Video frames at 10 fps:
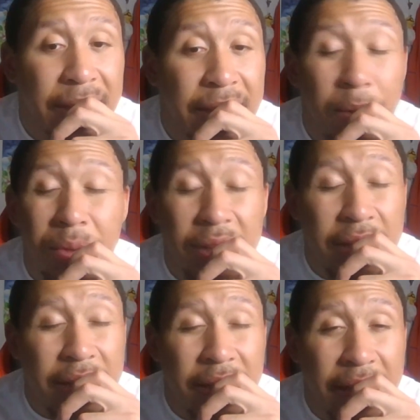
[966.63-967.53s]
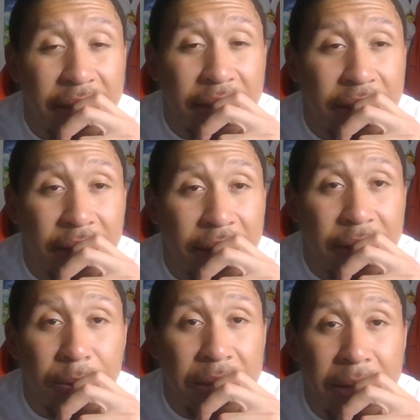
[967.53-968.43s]
It was it, it like
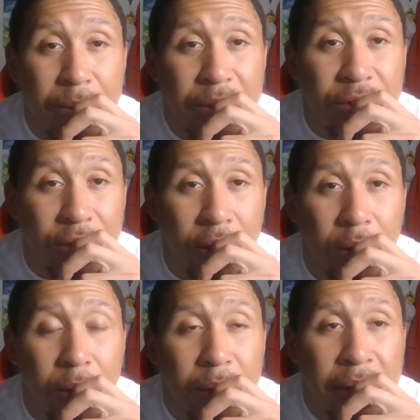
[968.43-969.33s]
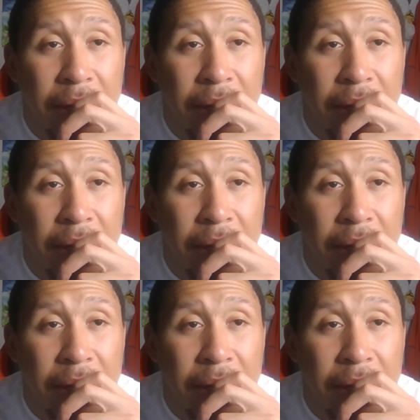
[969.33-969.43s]
he he was so